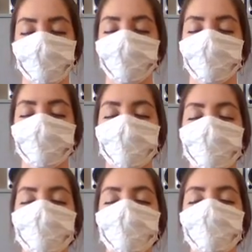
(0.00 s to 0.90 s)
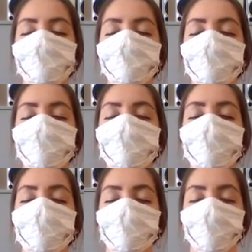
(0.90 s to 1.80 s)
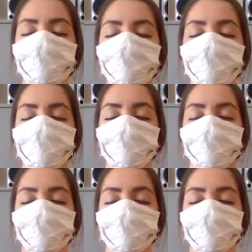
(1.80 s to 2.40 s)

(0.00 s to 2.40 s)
And with your eyes closed,